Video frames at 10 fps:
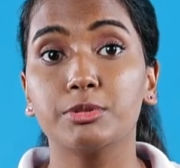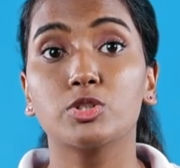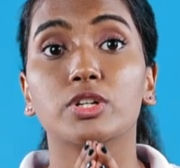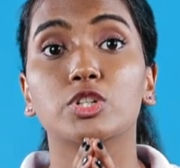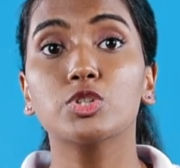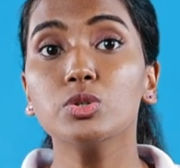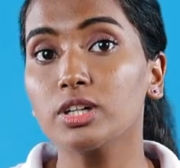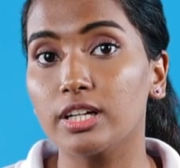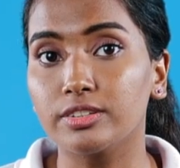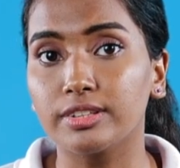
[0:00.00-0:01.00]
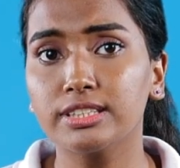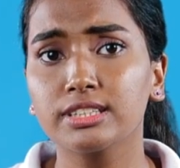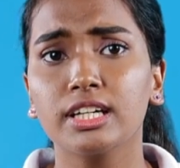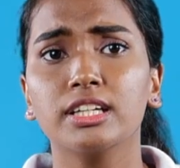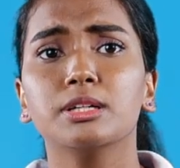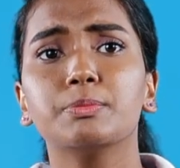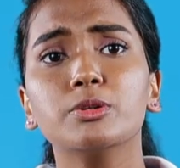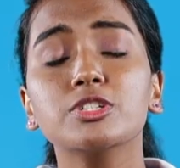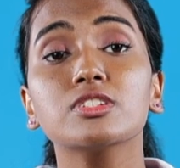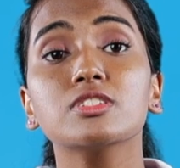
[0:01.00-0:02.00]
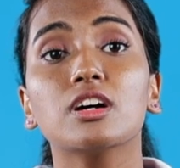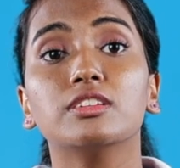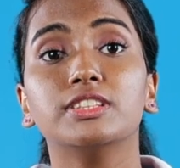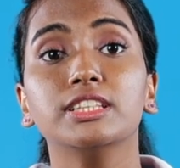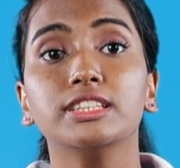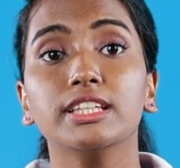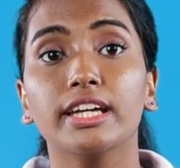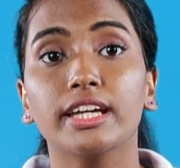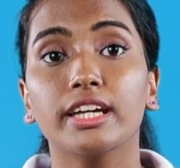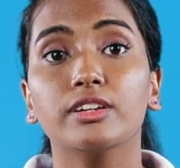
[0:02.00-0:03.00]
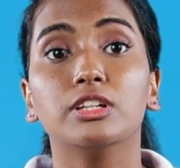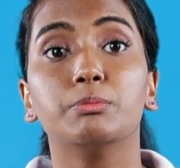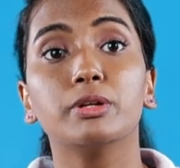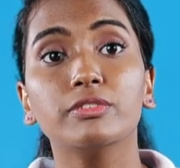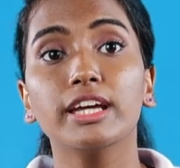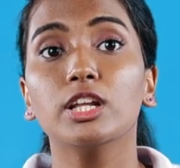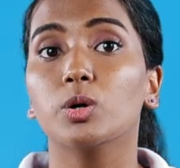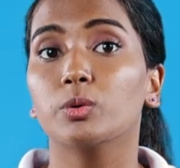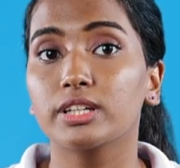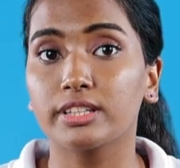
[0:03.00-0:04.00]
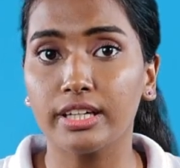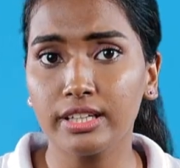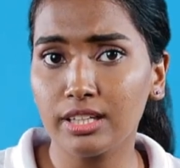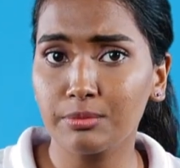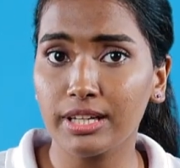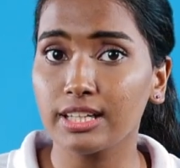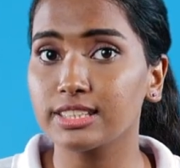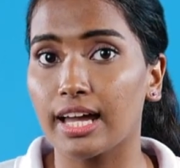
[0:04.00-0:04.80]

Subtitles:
between two countries, the provisions of DTAA will prevail over the Income Tax